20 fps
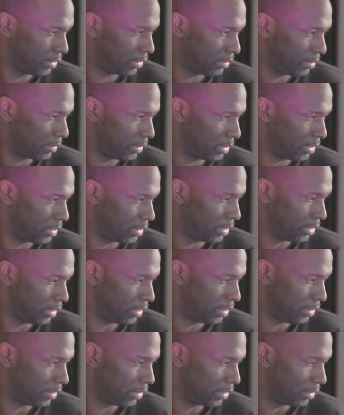Let me see
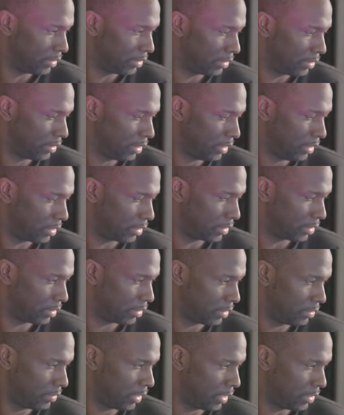here. Yeah,
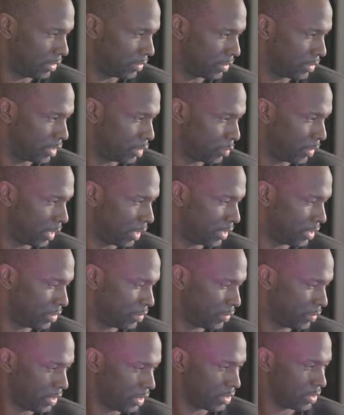I've got no dispatches.
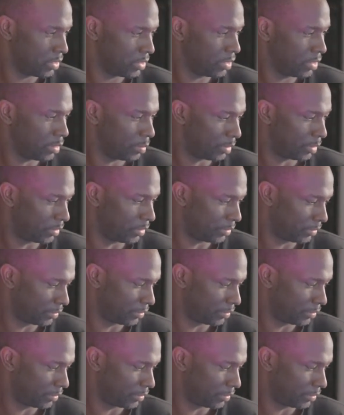What are you talking about?